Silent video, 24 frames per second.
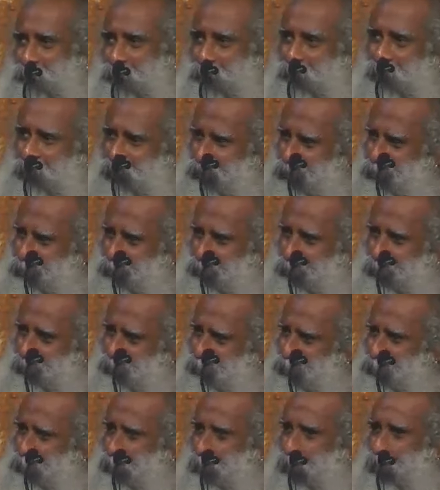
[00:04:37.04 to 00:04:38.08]
The less
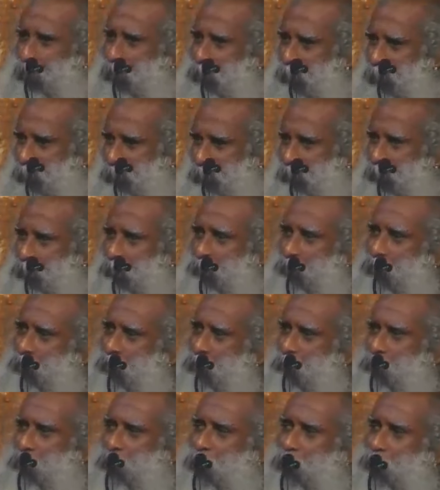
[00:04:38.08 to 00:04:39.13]
intelligent they are,
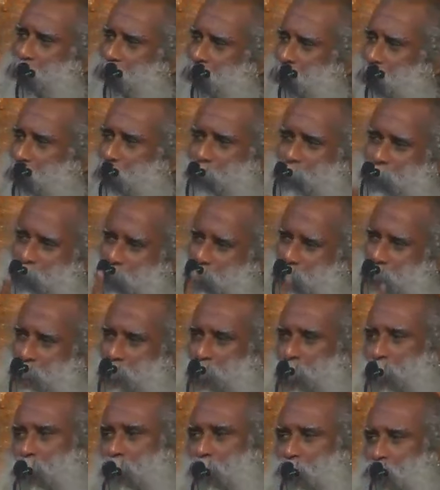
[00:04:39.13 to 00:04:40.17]
the more suspicious
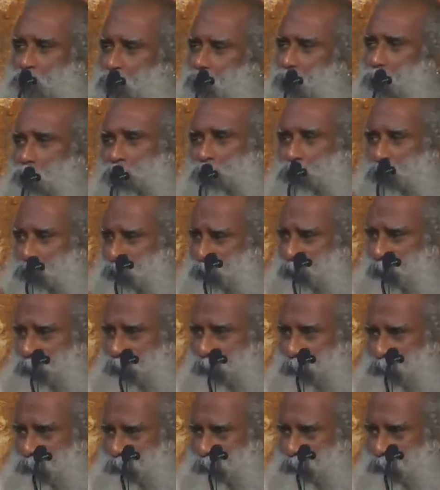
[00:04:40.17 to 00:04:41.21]
they are always,
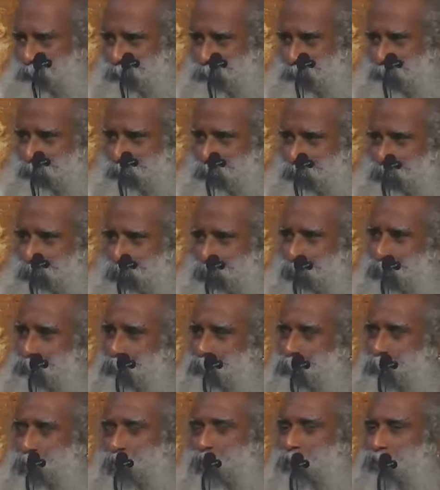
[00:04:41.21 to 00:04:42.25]

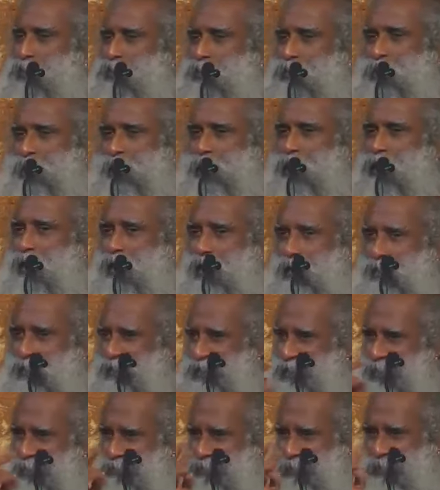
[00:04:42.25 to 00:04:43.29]
because they can't
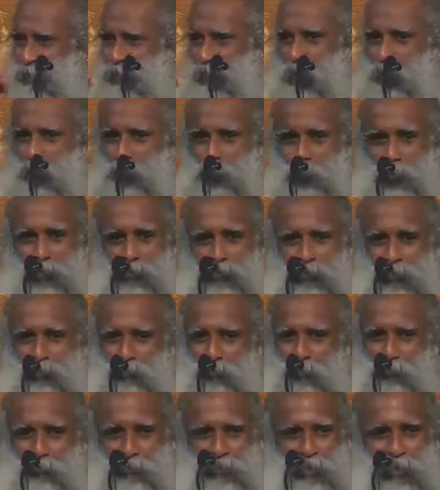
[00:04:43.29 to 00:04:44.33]
see, figure out one thing
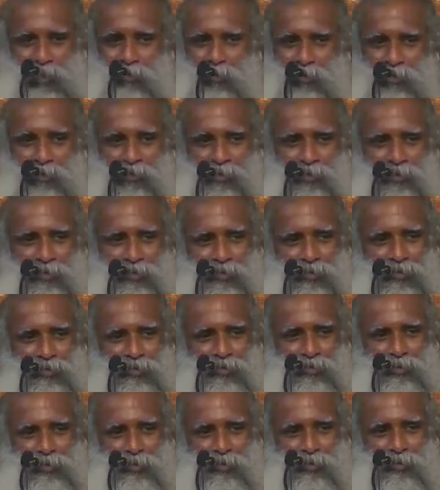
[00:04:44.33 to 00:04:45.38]
from the other.
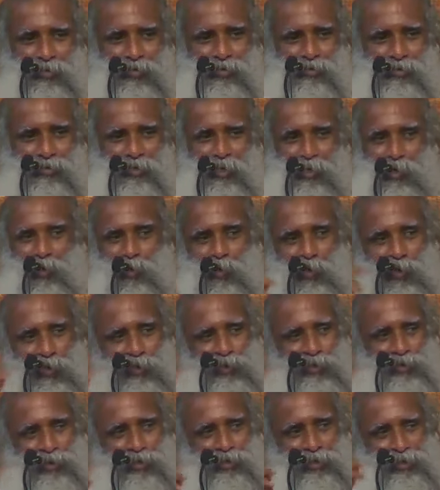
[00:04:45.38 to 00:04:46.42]
They're
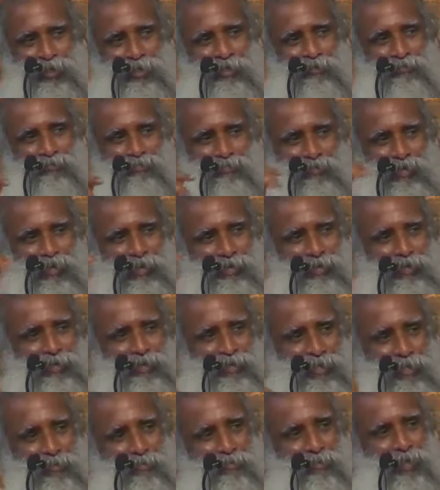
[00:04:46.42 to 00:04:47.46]
constantly afraid that
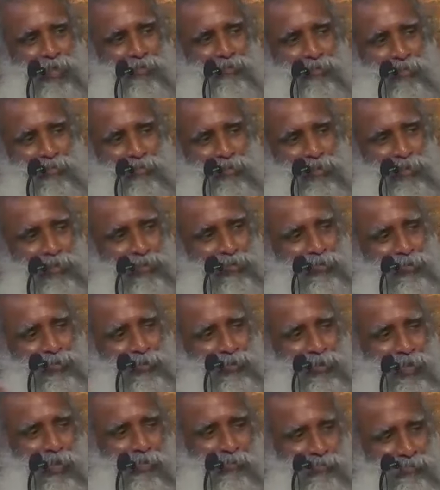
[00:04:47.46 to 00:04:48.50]
somebody will
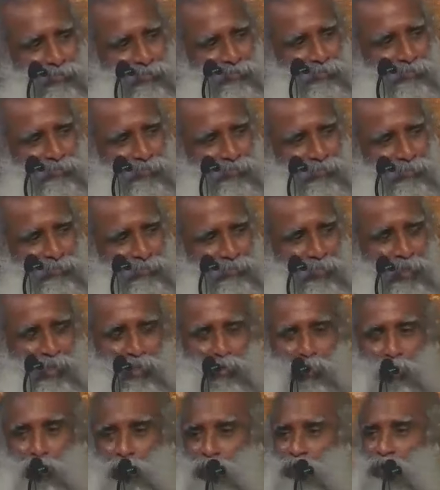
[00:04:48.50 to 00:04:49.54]
misuse them.
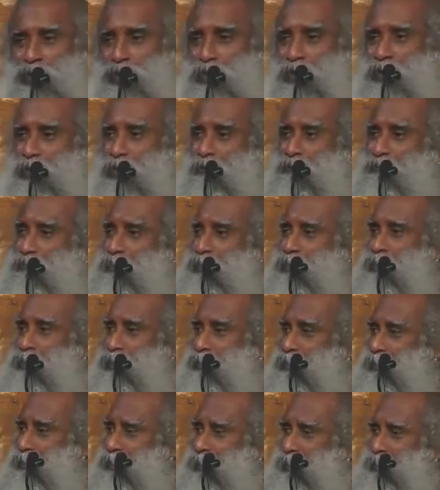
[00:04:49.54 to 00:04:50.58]
They're constantly
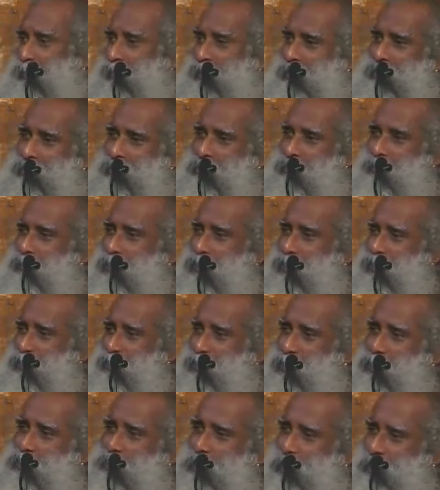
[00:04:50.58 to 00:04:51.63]
fear that somebody is
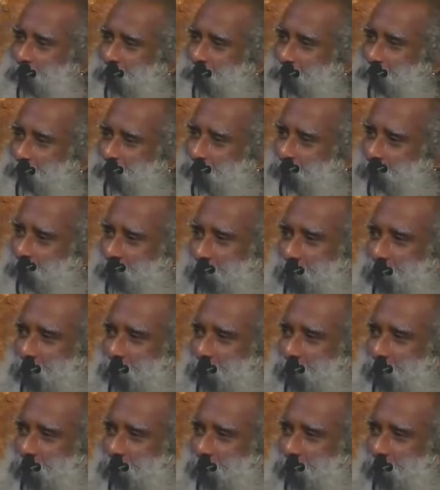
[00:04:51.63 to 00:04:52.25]
going to take them for a